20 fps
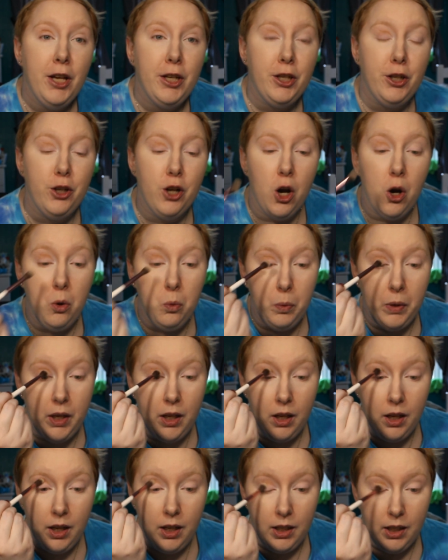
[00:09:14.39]
you know,
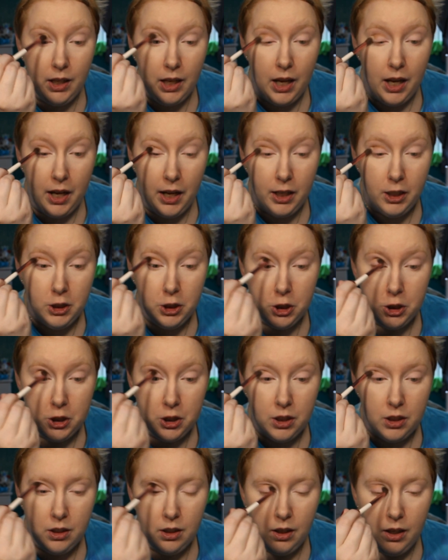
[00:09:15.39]
we
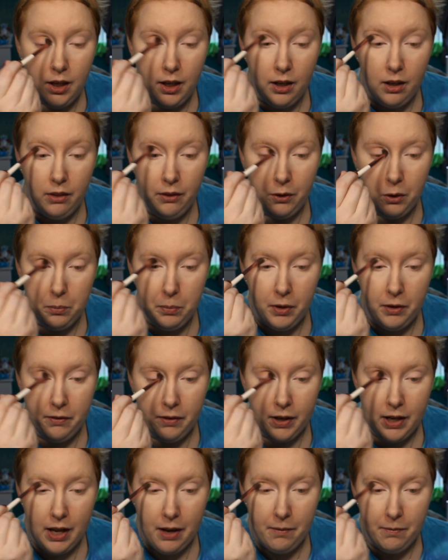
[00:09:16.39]
engaged in a little bit of
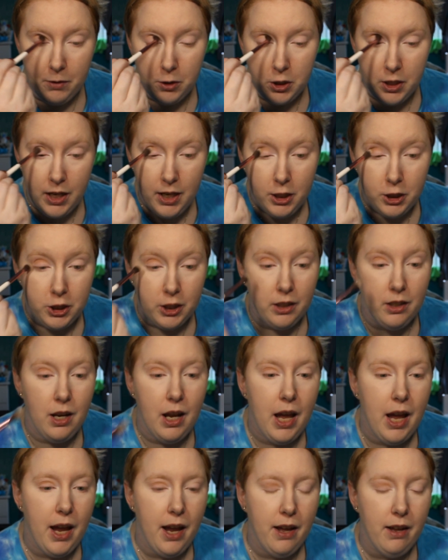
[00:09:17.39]
a conversation,
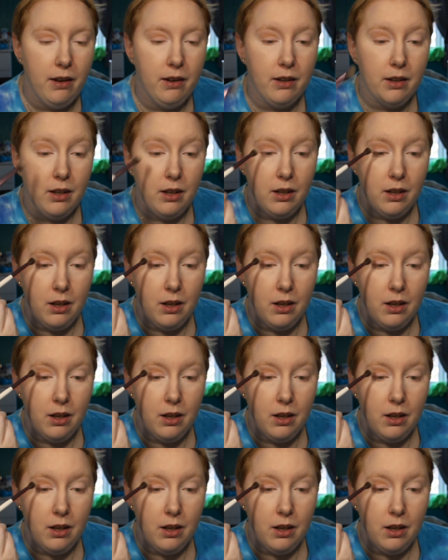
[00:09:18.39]
and